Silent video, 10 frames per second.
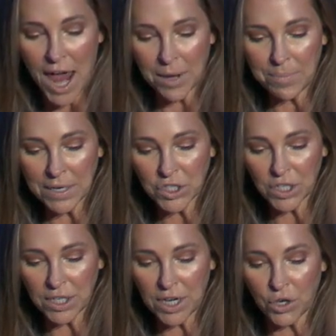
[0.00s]
and
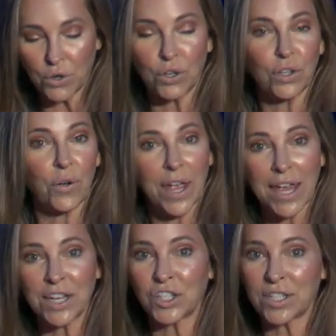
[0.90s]
mention your
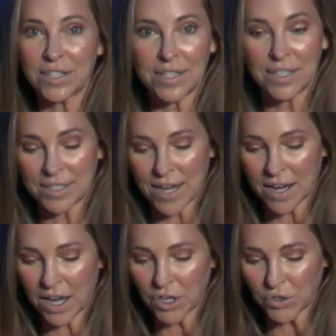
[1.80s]
location, city,
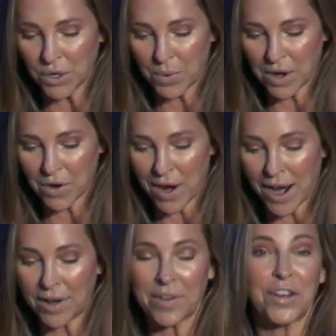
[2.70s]
state, country, where you're
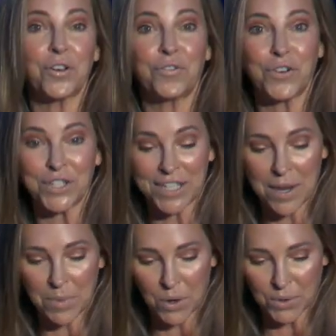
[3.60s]
at, and your first
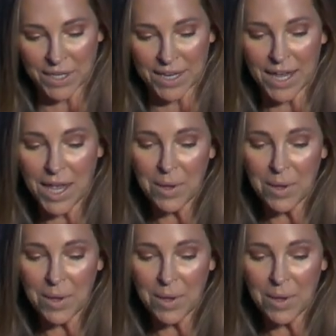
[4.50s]
name only.